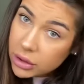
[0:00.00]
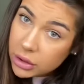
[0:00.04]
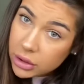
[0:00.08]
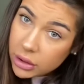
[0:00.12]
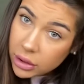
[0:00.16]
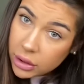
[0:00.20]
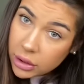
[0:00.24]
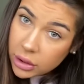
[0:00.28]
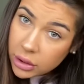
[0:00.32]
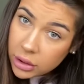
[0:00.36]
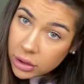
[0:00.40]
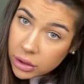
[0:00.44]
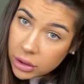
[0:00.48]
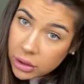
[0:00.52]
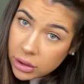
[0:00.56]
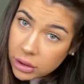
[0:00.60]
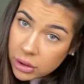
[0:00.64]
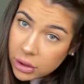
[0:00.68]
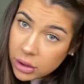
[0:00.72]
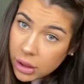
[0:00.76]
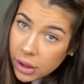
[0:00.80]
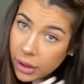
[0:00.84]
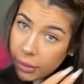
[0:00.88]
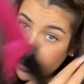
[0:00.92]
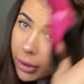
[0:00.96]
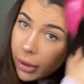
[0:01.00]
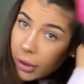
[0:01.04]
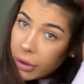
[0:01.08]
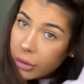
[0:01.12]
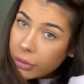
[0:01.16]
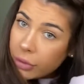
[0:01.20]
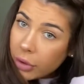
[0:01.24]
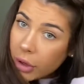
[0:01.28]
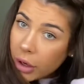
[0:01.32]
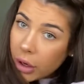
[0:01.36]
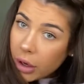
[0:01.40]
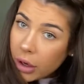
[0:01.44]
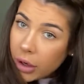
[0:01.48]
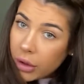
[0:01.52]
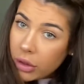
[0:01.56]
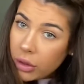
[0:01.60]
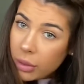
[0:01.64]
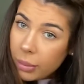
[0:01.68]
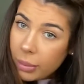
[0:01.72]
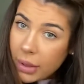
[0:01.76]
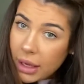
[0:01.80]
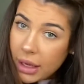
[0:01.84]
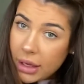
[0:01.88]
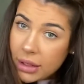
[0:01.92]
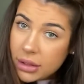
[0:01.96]
gonna go over
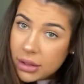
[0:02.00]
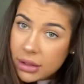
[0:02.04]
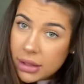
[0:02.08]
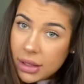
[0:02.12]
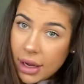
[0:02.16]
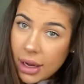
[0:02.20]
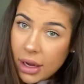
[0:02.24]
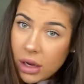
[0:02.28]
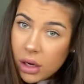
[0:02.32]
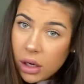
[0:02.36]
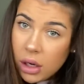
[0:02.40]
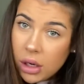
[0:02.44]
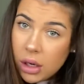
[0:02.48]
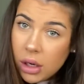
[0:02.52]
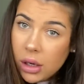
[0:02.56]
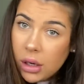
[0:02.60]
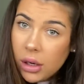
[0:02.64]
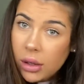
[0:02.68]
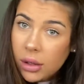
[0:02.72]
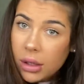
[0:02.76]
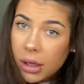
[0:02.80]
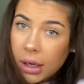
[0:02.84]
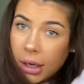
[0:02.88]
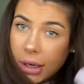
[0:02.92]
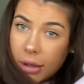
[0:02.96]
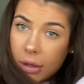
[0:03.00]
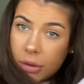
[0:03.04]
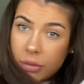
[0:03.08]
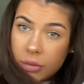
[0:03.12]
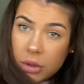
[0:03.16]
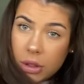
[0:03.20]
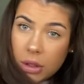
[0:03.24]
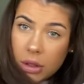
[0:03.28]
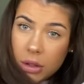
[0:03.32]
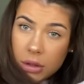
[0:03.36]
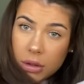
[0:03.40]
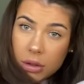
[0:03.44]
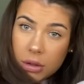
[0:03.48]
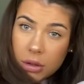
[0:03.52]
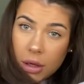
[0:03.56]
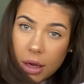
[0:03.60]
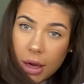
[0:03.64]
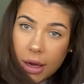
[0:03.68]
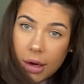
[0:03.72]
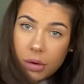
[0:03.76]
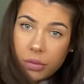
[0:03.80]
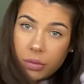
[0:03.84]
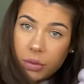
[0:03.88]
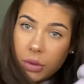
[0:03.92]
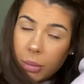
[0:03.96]
the bits that are kind of to the
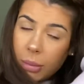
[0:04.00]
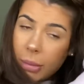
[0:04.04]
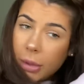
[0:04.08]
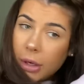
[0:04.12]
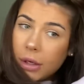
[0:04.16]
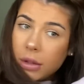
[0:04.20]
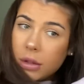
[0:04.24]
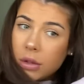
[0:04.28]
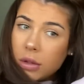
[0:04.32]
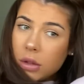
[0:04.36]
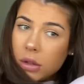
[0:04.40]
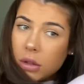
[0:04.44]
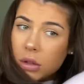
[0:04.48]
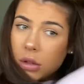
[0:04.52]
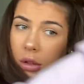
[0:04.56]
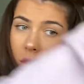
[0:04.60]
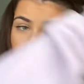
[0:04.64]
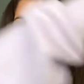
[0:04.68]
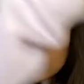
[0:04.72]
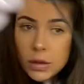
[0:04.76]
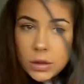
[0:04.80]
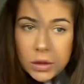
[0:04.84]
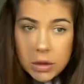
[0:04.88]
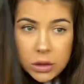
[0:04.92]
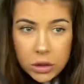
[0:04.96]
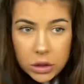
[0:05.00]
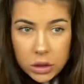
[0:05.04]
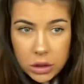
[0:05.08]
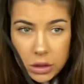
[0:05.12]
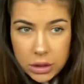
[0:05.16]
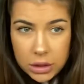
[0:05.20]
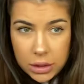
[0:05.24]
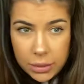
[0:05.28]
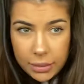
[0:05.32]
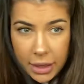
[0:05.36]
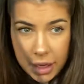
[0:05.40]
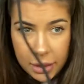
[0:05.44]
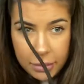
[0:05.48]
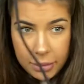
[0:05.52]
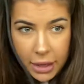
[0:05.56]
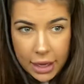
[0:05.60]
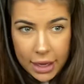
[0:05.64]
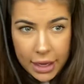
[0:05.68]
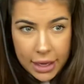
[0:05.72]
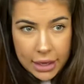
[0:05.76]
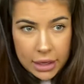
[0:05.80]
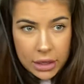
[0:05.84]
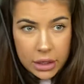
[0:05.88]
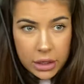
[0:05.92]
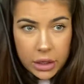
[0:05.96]
side of the buns, just to make my
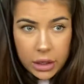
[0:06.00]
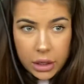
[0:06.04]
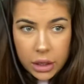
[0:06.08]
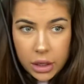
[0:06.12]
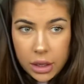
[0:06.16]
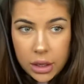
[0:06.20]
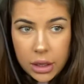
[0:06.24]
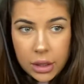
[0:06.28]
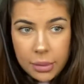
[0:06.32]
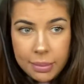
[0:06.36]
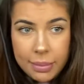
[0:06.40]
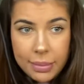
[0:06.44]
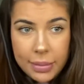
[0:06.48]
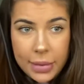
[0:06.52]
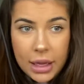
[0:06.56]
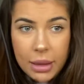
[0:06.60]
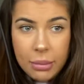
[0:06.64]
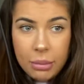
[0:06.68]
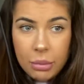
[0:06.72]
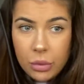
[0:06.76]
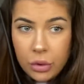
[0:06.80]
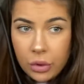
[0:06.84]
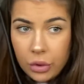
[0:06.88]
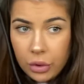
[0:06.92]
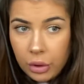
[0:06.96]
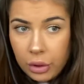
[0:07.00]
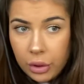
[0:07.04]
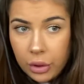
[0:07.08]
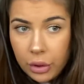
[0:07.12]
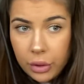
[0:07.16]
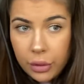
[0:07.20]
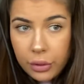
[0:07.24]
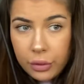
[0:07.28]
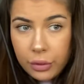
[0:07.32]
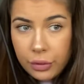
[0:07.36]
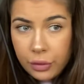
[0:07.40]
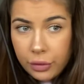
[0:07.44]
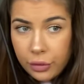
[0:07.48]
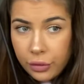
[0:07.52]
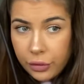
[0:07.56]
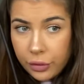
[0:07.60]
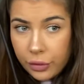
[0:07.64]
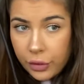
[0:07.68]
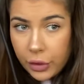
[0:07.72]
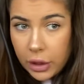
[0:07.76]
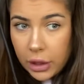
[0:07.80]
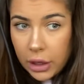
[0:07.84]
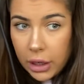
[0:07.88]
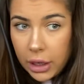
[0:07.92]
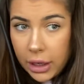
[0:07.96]
hair look a bit more
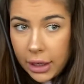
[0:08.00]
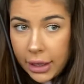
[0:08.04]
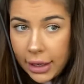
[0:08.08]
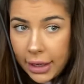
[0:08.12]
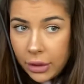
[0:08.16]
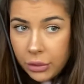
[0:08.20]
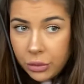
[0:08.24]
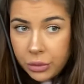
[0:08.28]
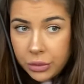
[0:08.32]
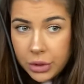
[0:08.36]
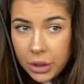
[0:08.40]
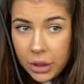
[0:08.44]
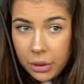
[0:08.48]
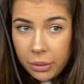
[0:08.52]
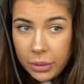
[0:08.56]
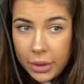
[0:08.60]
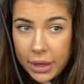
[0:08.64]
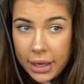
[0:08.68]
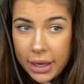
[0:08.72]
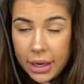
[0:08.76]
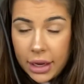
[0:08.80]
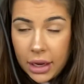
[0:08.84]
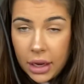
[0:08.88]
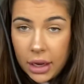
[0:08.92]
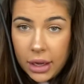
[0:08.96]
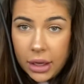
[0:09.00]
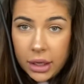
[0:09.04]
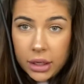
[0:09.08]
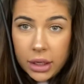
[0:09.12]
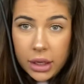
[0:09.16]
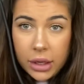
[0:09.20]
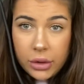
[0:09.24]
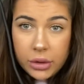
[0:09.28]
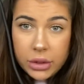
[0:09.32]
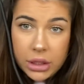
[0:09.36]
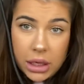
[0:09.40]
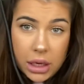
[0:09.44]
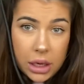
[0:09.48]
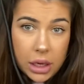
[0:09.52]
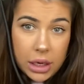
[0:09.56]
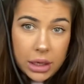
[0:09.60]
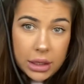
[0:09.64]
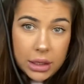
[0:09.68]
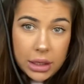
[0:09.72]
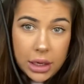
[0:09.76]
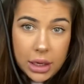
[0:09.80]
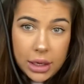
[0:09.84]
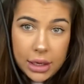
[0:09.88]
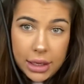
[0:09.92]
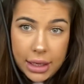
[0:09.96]
fuller, and also where I curled it
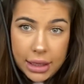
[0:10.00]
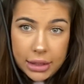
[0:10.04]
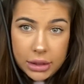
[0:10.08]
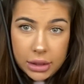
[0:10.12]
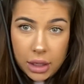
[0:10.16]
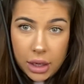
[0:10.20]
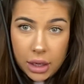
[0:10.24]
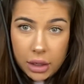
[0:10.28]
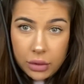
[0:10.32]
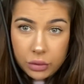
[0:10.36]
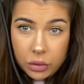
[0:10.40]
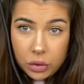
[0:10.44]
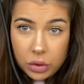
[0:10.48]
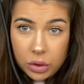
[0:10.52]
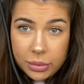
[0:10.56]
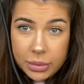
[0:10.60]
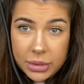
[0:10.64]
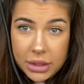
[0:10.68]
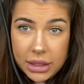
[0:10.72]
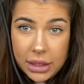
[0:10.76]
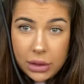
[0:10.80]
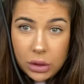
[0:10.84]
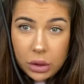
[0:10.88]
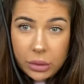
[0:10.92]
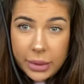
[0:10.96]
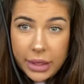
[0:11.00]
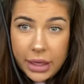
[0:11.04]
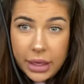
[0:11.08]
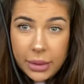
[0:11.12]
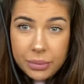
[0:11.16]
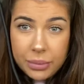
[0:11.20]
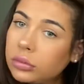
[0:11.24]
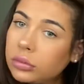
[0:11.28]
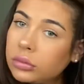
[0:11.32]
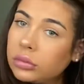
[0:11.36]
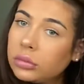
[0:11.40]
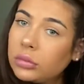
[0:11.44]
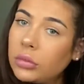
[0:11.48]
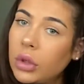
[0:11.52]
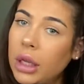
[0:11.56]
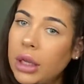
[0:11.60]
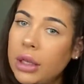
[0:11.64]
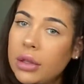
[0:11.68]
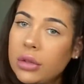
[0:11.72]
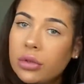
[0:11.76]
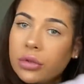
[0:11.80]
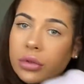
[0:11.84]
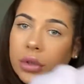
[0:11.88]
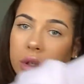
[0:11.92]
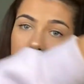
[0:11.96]
earlier it has kind of dropped a little bit. It
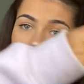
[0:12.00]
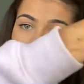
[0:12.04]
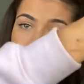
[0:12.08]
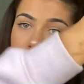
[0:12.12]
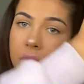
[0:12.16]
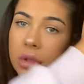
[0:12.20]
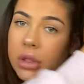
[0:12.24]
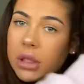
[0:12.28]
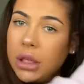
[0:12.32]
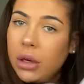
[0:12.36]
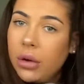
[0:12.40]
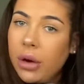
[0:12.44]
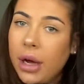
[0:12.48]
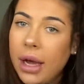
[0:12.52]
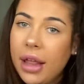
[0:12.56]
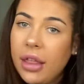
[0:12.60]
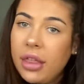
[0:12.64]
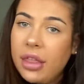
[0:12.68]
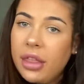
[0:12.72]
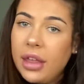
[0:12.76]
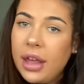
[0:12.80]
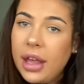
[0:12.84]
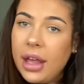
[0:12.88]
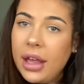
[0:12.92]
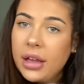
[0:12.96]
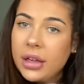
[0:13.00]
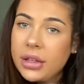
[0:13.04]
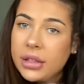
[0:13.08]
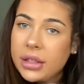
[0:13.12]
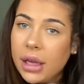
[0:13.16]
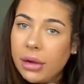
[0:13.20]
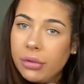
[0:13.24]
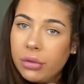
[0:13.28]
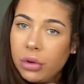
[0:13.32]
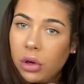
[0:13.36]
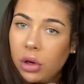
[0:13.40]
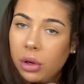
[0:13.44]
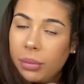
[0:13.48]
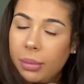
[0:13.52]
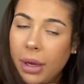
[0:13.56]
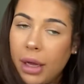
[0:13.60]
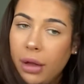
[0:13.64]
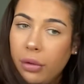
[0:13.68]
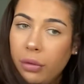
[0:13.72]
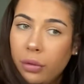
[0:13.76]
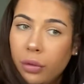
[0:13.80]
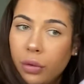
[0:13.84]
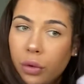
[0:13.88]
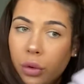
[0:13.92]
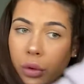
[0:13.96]
is already obviously quite thick because I've got my full